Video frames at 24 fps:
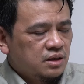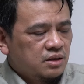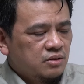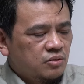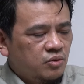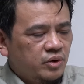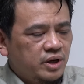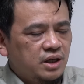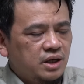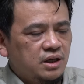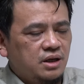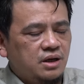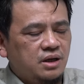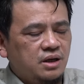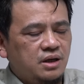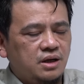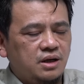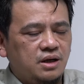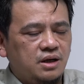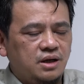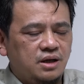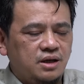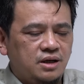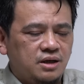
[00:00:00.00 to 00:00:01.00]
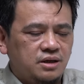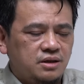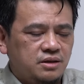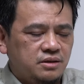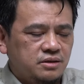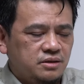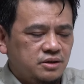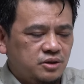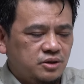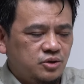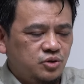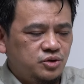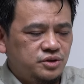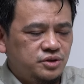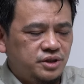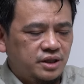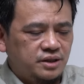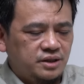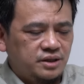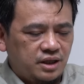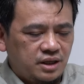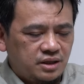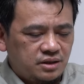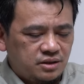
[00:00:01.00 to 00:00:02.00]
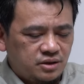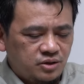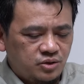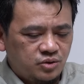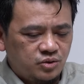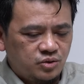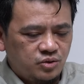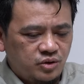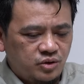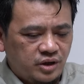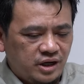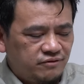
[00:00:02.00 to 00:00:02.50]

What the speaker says: Well, you said that you